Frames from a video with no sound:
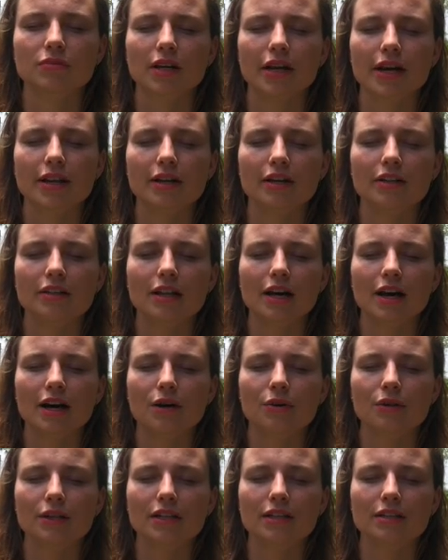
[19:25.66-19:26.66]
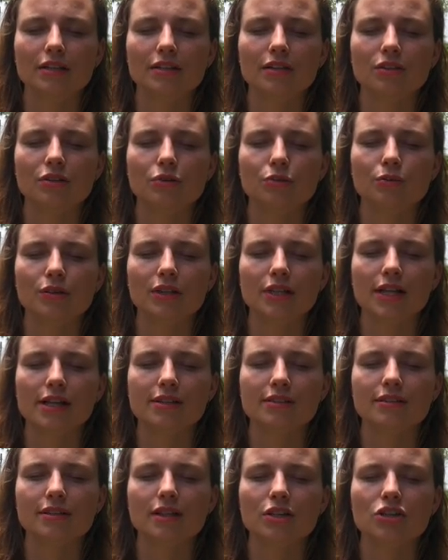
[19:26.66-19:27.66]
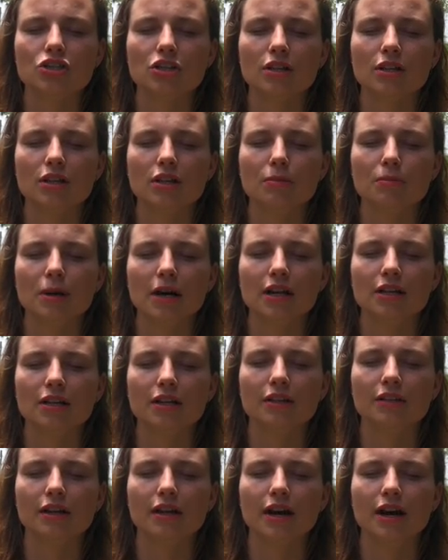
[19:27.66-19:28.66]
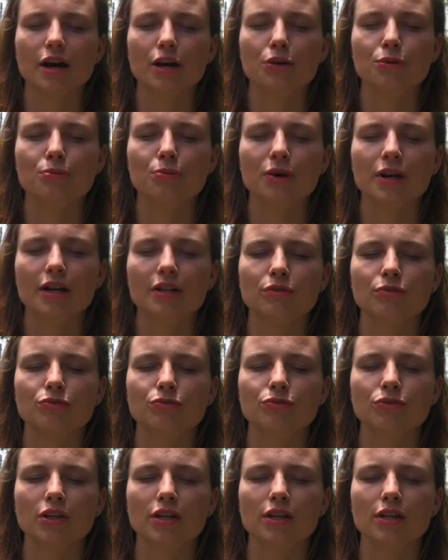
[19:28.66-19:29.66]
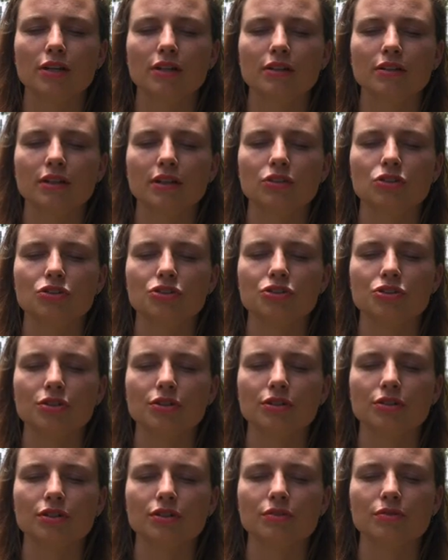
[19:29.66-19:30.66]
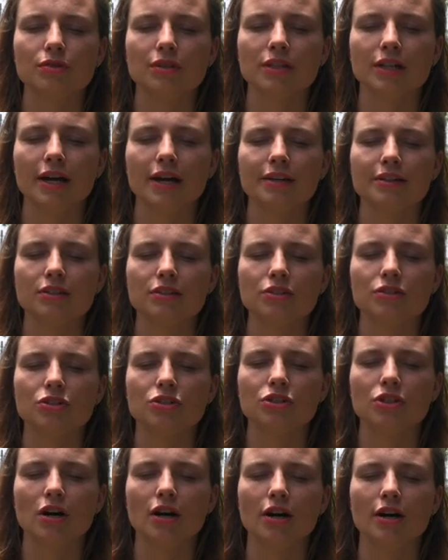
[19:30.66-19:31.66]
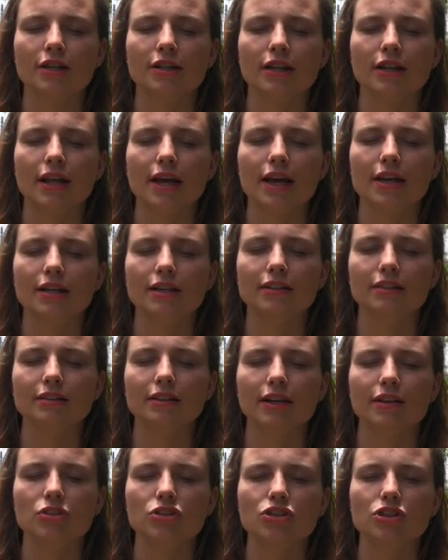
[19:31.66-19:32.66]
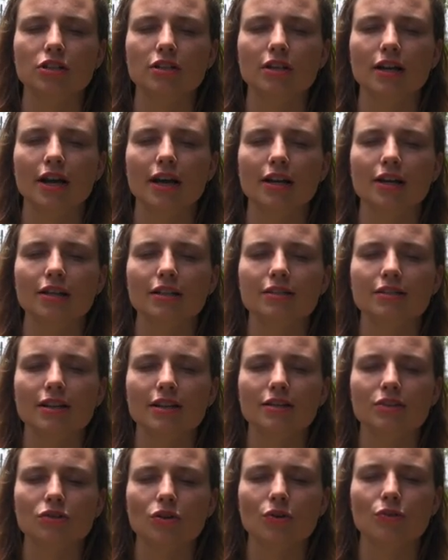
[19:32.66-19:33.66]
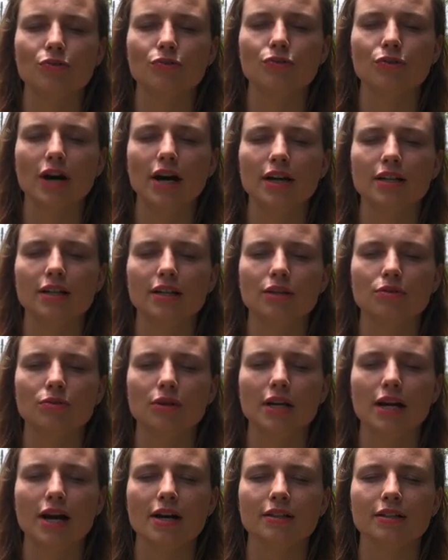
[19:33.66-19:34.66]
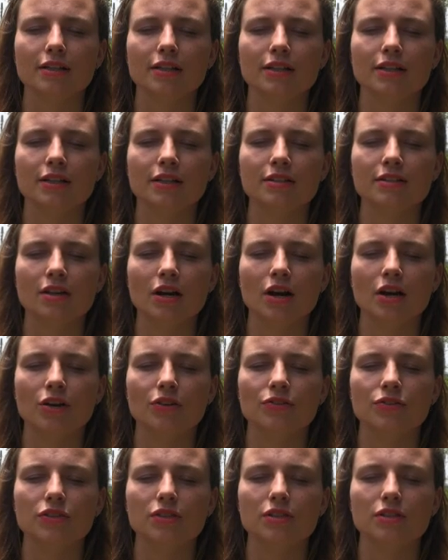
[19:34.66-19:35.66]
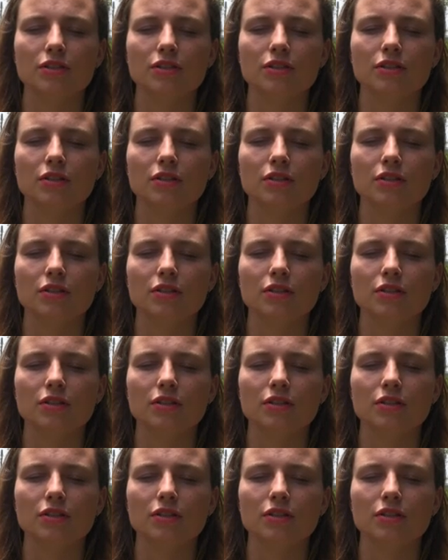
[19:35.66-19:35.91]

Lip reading: and allowing relaxation in the body on an out-breath. Feel that your shoulders relax, your jaw, and that any tension, any sense of fighting reality dissolves.